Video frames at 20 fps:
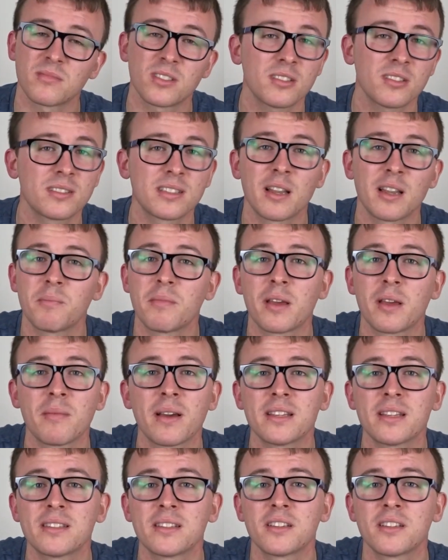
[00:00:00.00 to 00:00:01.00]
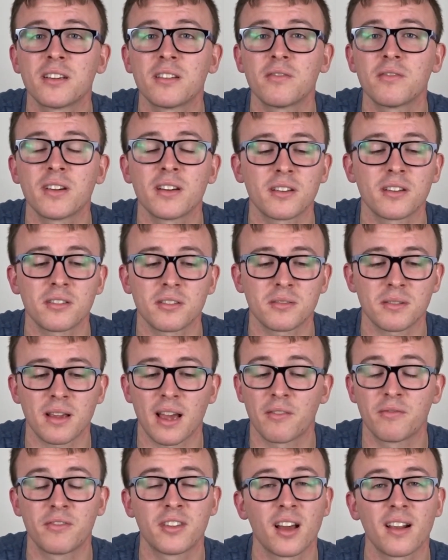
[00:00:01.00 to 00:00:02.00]
just send me a message over.
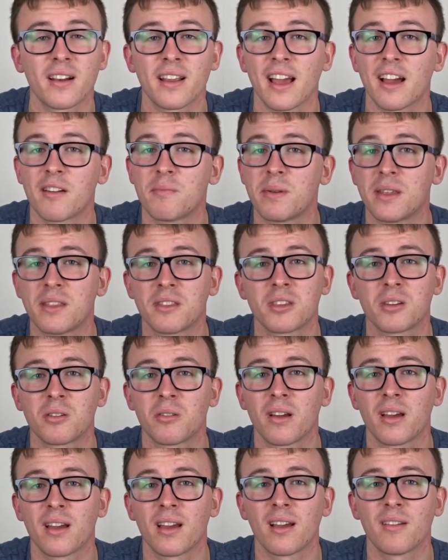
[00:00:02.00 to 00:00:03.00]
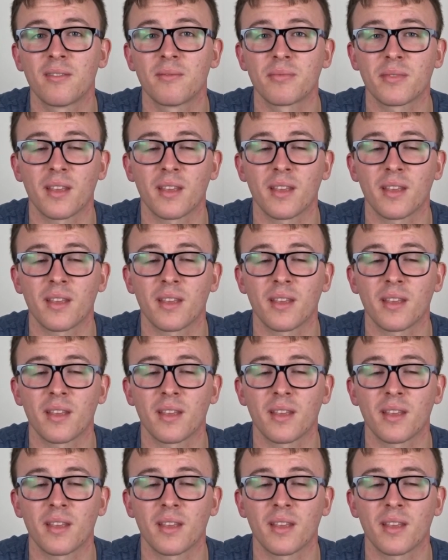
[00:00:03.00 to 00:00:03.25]
I've done it. I've been through it.